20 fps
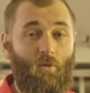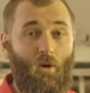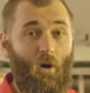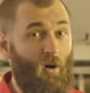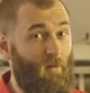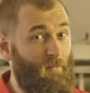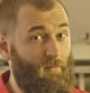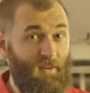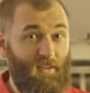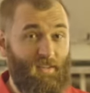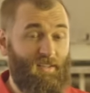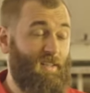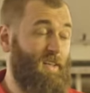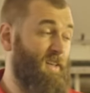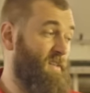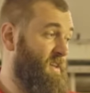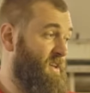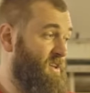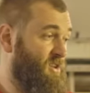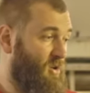
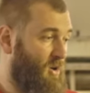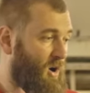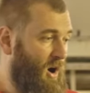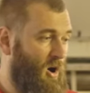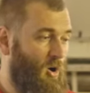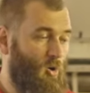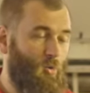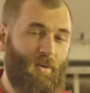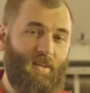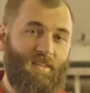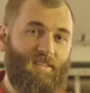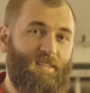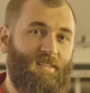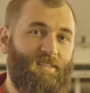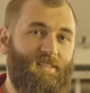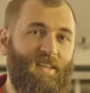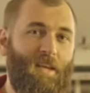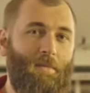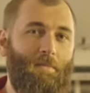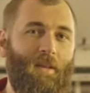Obviously, they do always the
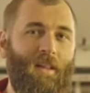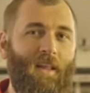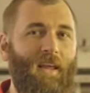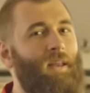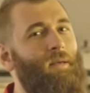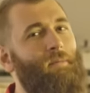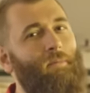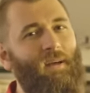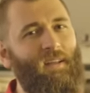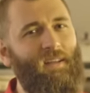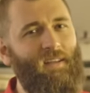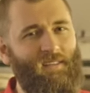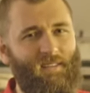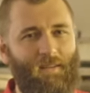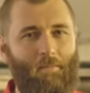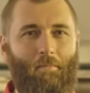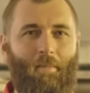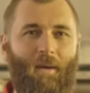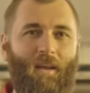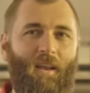steam cleaning, but there's
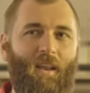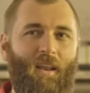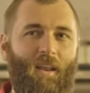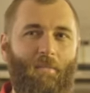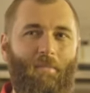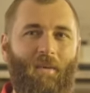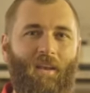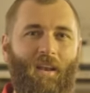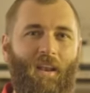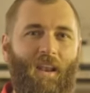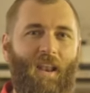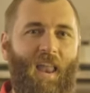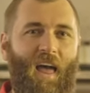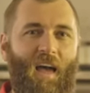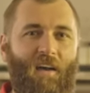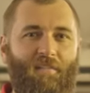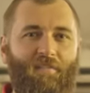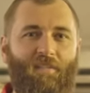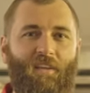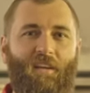a bit, little bit
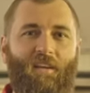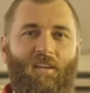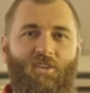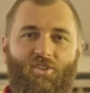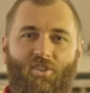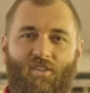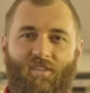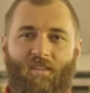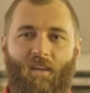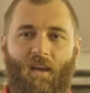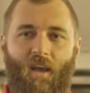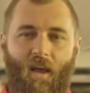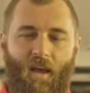left, and it just